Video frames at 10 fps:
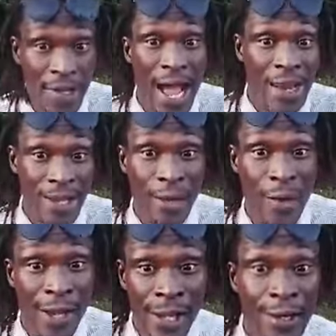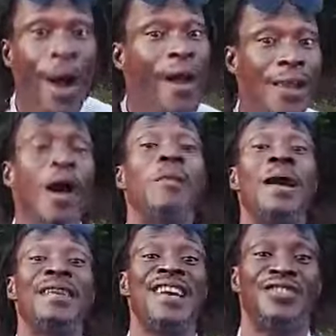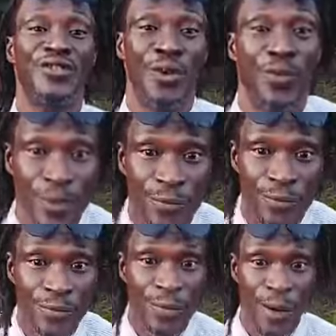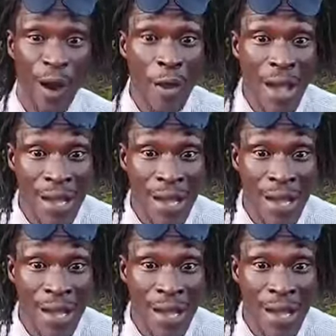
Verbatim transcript: they are lucky one. And all, all man gets young. All man